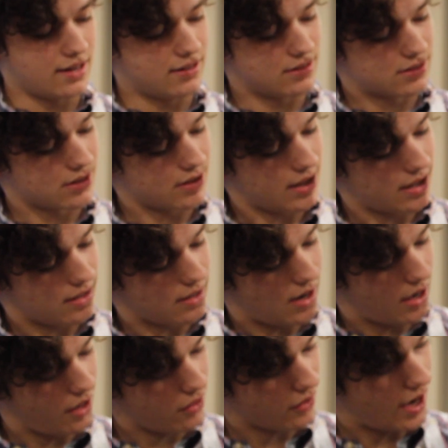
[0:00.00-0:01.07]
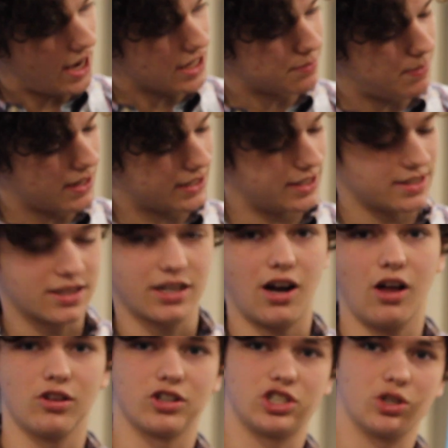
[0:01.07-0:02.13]
So then another aspect is the
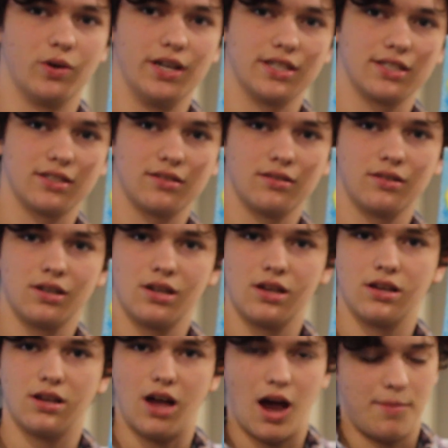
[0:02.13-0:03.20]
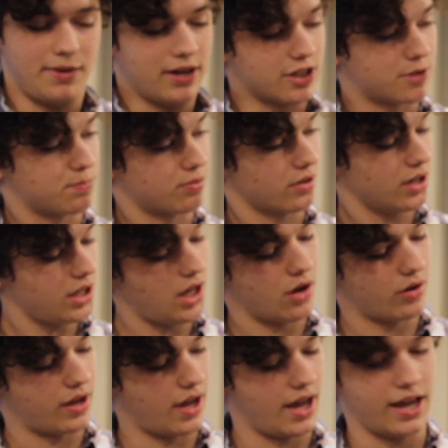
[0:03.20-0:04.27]
color choice. I mean, it's pretty
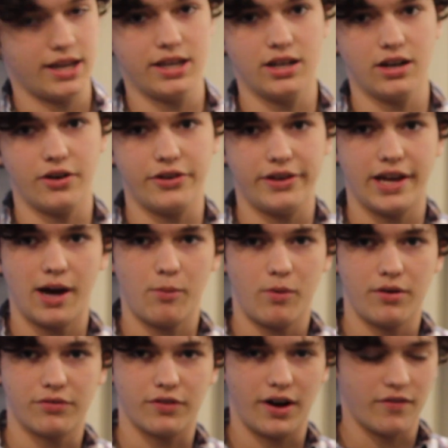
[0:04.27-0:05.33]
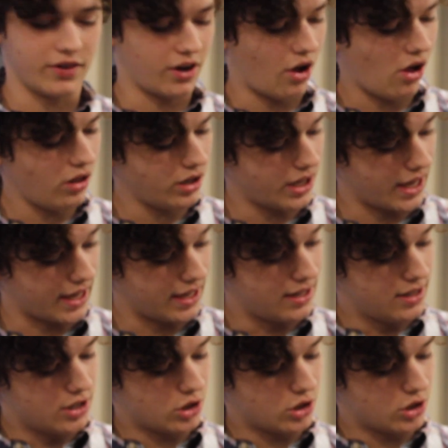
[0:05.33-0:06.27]
okay. You know, you got one for every holiday.